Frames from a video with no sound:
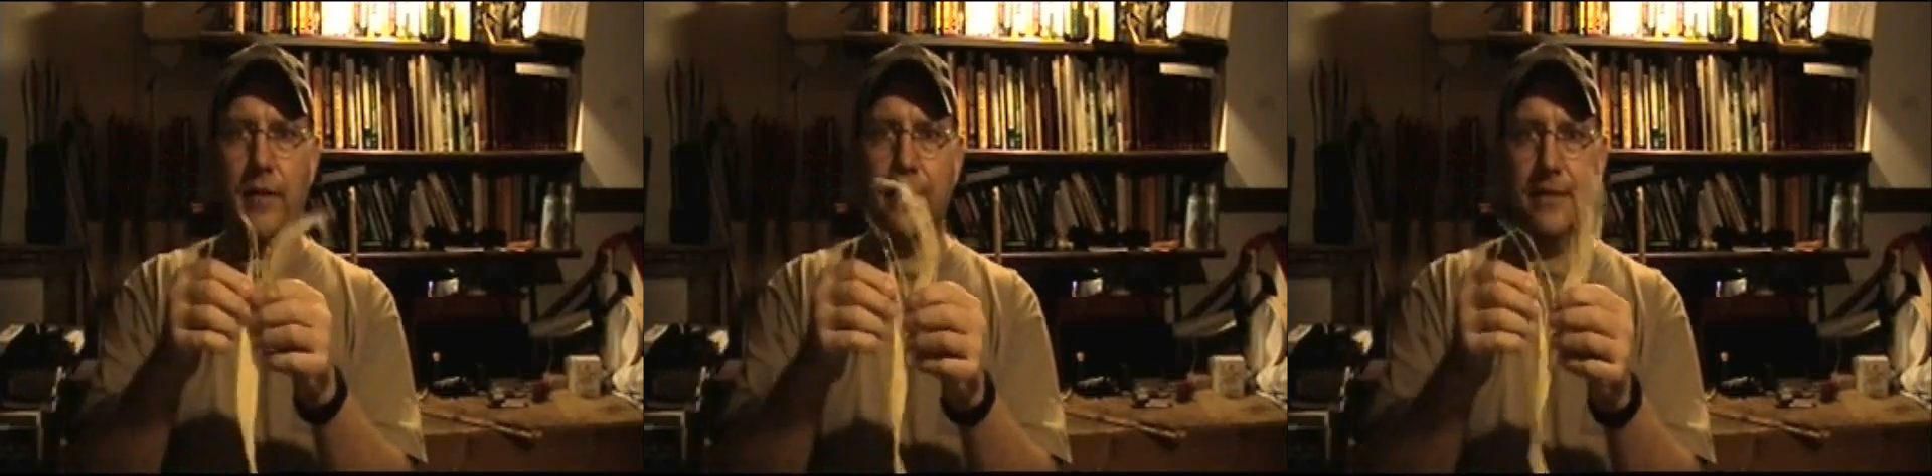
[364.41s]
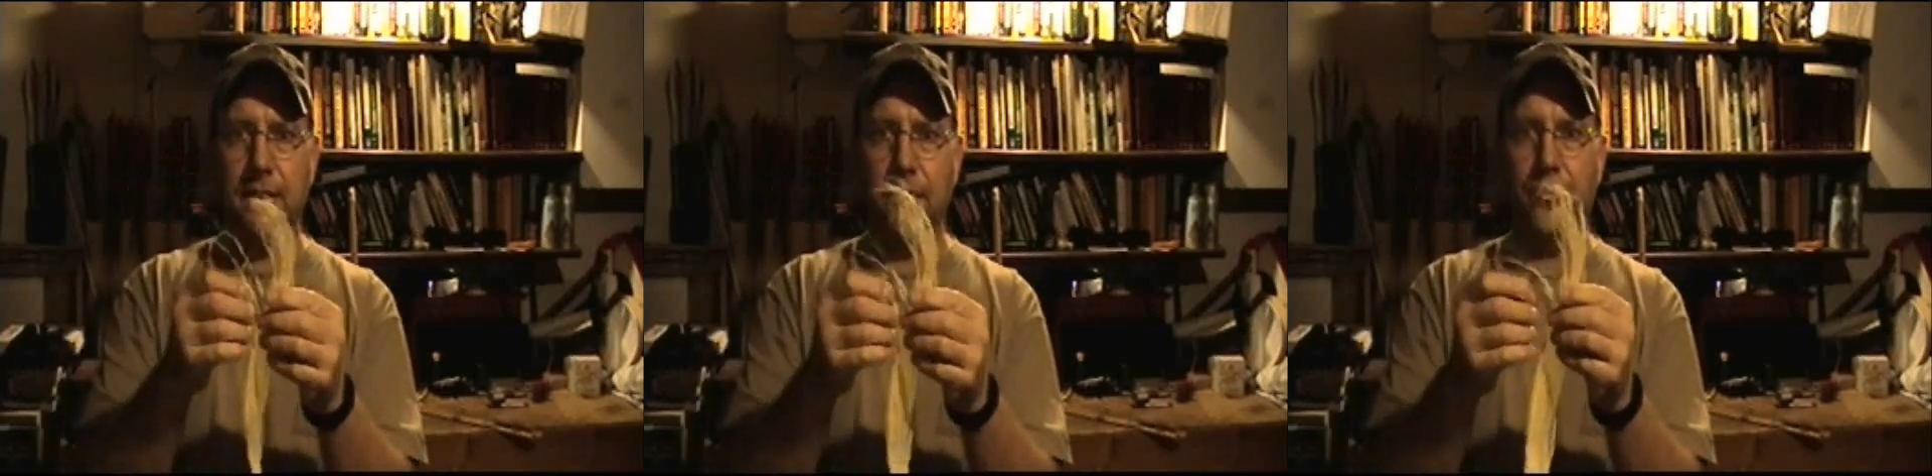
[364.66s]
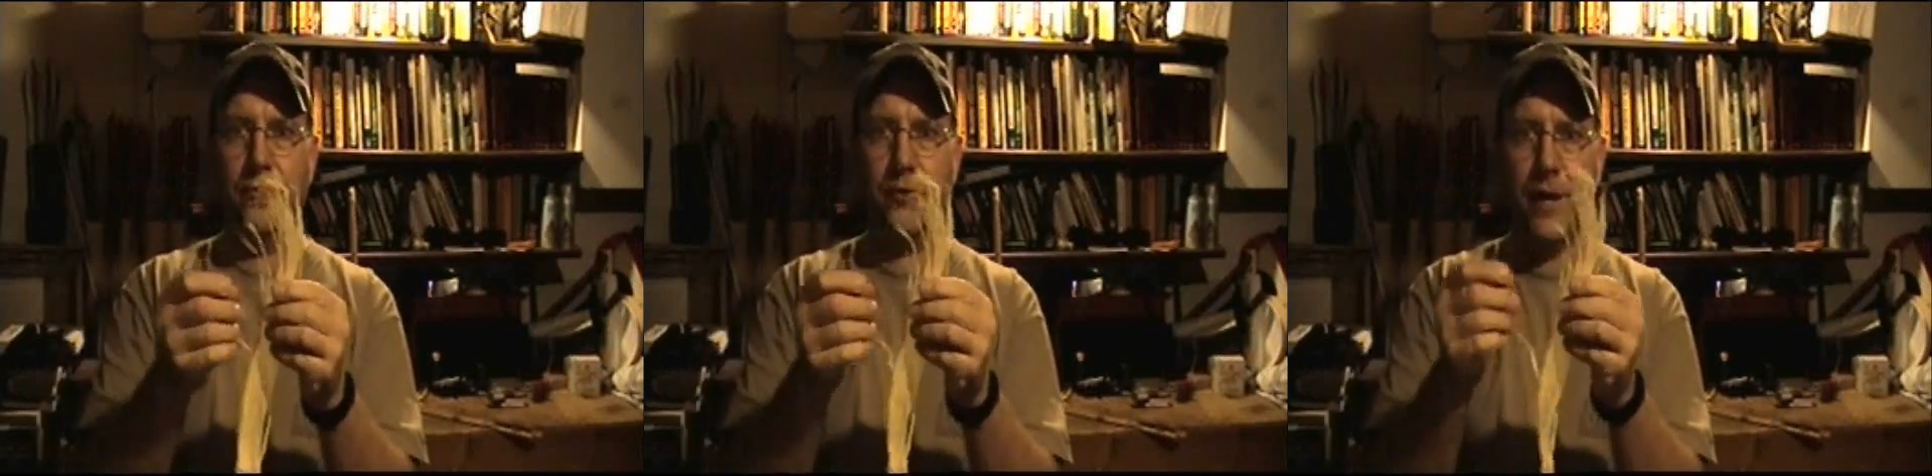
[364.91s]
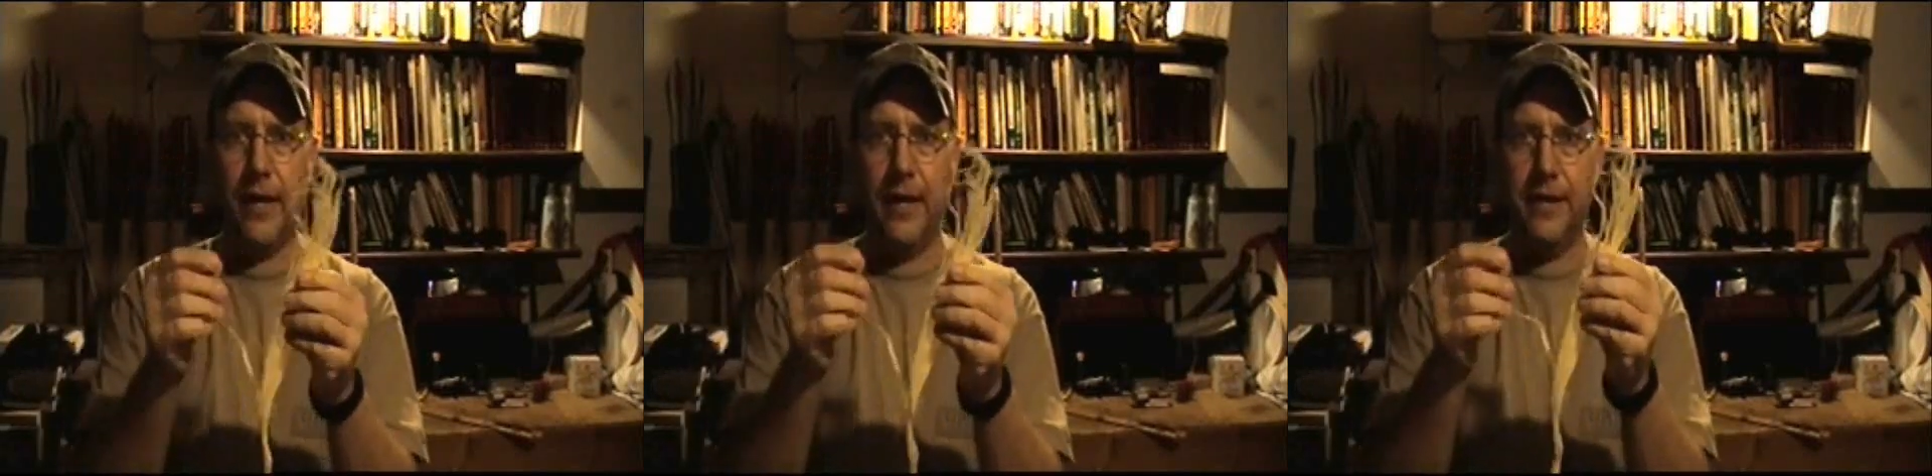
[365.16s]
these little
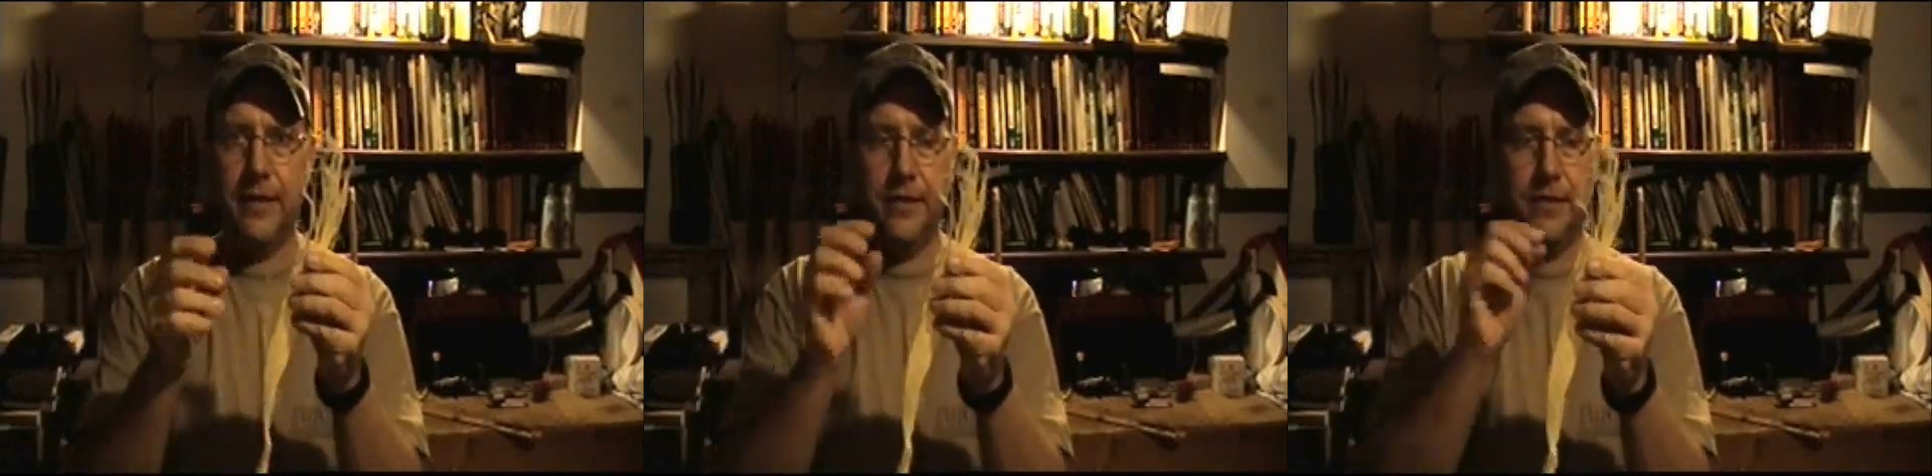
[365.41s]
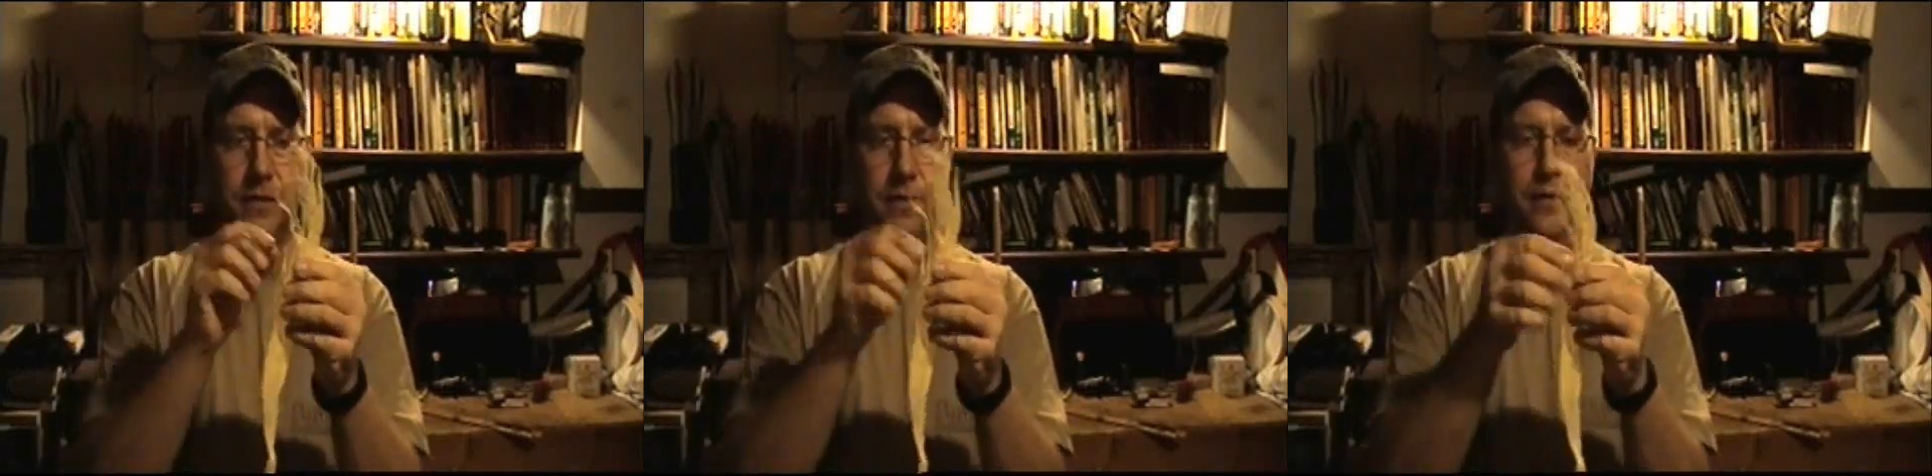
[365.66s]
threads.